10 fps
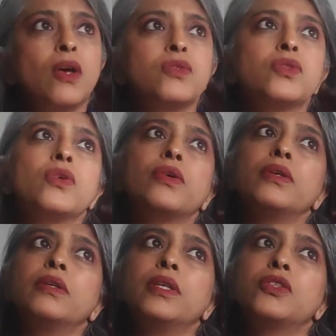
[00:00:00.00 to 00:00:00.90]
So
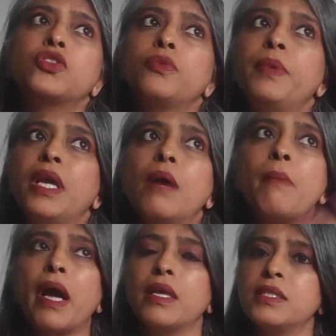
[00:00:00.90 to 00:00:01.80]
it could be a
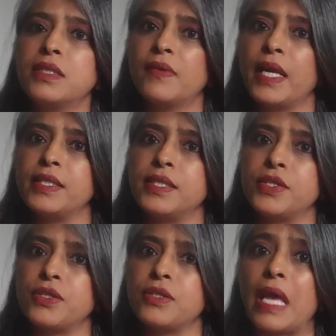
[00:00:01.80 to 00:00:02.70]
Mayan
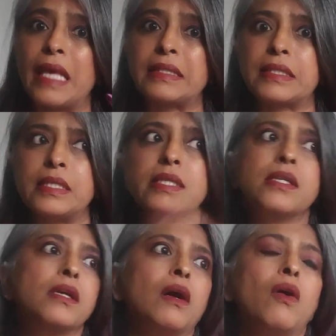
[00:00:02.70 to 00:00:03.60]
civilization, Aztec,
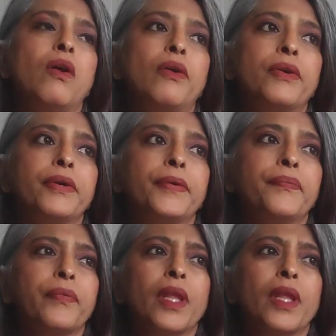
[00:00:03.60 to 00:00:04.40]
or